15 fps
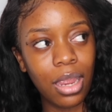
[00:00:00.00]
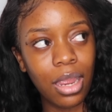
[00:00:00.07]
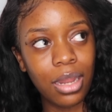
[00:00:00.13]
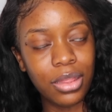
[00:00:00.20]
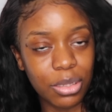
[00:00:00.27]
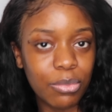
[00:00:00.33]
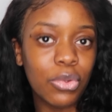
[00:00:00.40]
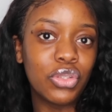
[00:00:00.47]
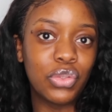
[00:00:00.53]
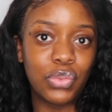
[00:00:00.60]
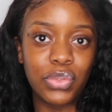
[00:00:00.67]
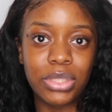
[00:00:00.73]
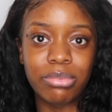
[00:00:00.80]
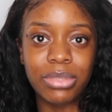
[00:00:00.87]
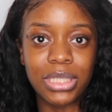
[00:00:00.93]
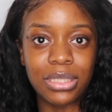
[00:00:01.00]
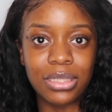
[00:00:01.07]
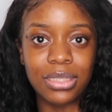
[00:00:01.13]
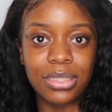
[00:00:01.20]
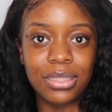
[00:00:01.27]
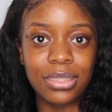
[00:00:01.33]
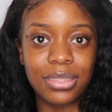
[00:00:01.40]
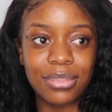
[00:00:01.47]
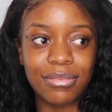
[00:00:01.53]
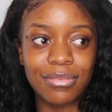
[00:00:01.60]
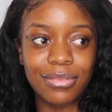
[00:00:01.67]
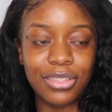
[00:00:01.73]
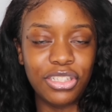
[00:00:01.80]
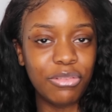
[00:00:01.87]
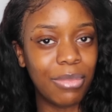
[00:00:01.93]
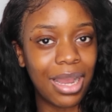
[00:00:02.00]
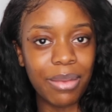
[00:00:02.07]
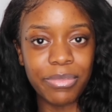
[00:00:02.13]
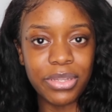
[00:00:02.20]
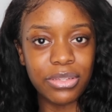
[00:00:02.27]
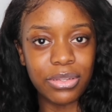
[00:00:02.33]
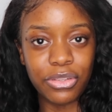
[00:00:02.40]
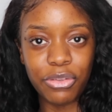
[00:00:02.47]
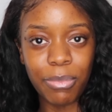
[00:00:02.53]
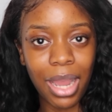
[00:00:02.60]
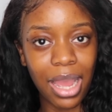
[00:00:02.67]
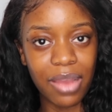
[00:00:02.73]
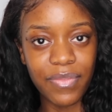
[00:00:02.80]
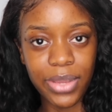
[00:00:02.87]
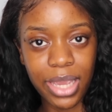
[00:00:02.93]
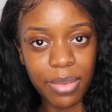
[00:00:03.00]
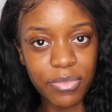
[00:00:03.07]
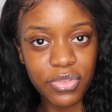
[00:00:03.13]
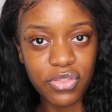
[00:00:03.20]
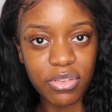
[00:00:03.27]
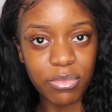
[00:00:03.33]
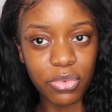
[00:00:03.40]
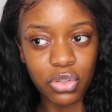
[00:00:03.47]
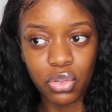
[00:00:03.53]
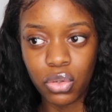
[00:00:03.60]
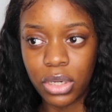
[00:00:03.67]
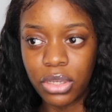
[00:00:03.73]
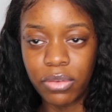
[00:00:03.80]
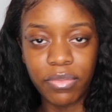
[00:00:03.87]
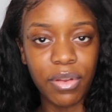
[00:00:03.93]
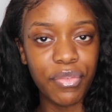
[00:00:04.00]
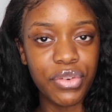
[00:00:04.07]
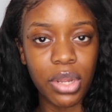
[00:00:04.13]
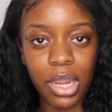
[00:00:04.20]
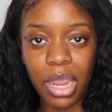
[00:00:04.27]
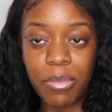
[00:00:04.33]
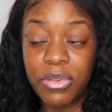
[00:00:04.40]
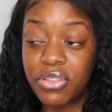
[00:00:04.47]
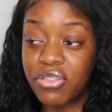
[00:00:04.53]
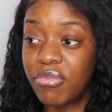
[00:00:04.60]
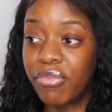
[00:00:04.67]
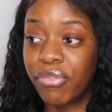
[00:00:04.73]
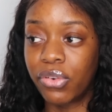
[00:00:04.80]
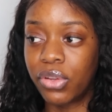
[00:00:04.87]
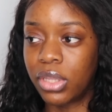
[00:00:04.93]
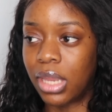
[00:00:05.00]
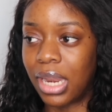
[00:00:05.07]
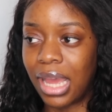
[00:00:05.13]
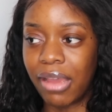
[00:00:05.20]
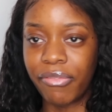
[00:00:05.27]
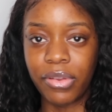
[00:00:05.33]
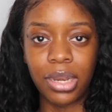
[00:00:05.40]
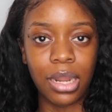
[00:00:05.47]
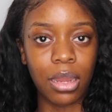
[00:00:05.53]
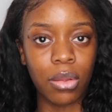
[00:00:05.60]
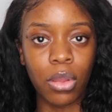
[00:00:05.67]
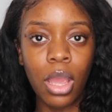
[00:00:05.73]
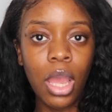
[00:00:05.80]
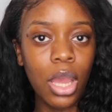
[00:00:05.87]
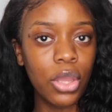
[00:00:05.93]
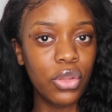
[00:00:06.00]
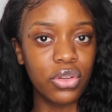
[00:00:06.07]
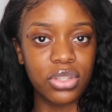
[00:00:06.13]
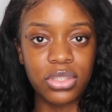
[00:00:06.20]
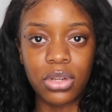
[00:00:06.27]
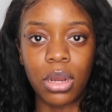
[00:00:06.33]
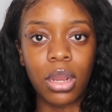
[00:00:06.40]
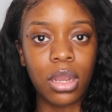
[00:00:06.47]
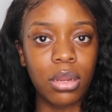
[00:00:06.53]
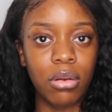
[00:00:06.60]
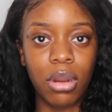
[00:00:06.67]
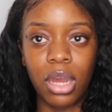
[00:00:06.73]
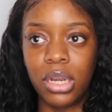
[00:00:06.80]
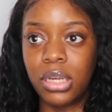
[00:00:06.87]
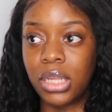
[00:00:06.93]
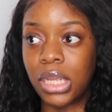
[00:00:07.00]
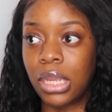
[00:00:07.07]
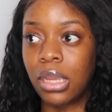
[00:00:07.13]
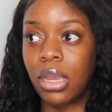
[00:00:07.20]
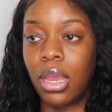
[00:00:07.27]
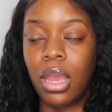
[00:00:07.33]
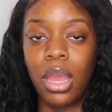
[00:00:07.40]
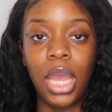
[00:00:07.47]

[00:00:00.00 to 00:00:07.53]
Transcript: the modules, because you might have a chemistry module and you've never done chemistry before in your life, and now you'll start learning